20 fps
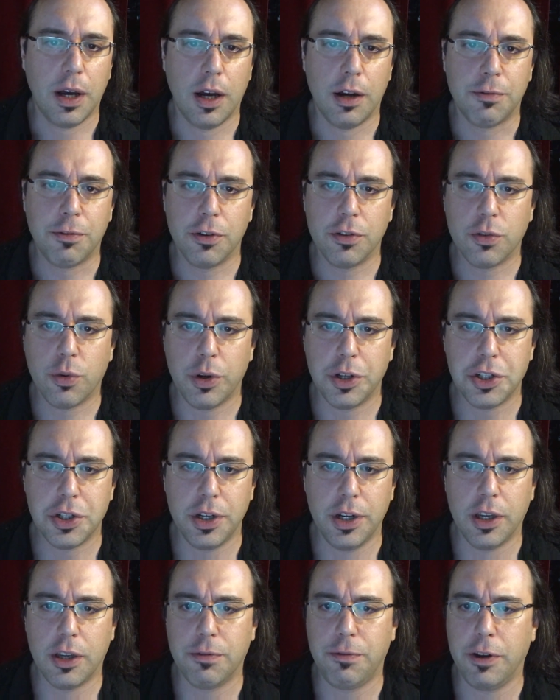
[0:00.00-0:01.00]
first
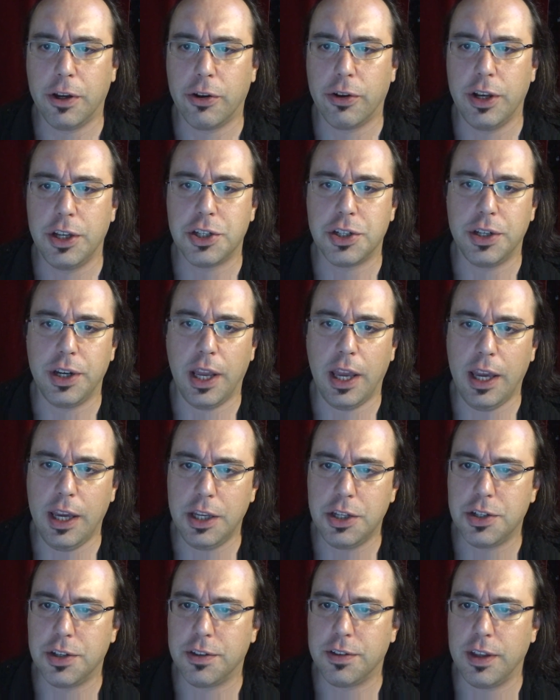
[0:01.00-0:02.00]
question in configuration
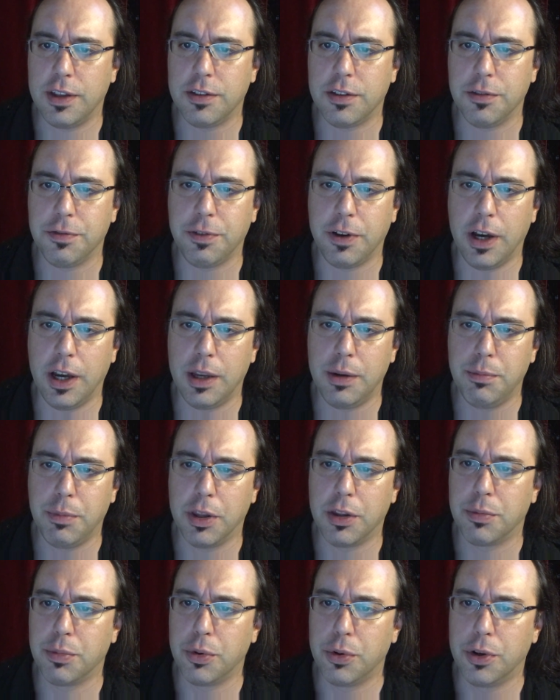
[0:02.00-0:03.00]
H says define
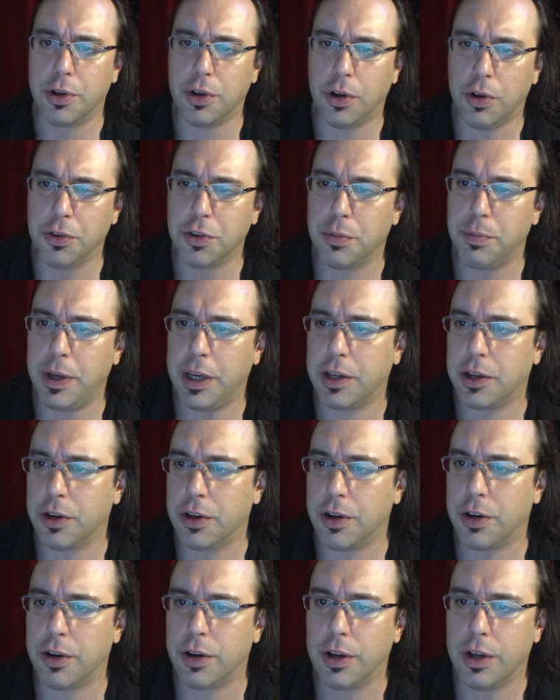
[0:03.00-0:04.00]
motherboard
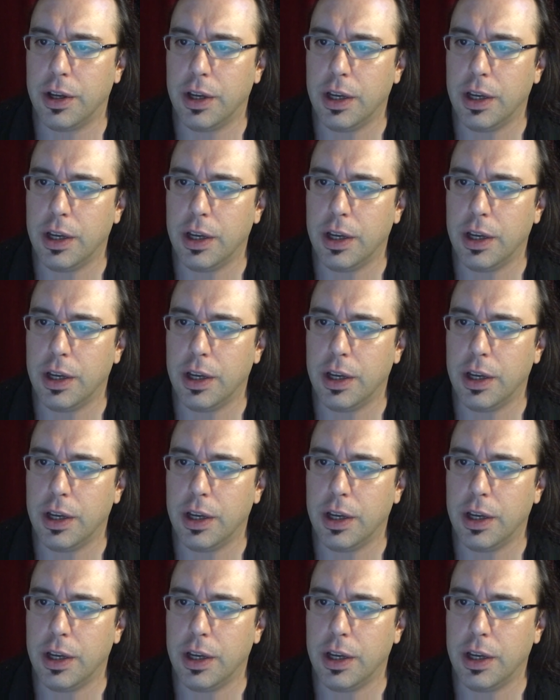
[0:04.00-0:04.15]
Ultimaker,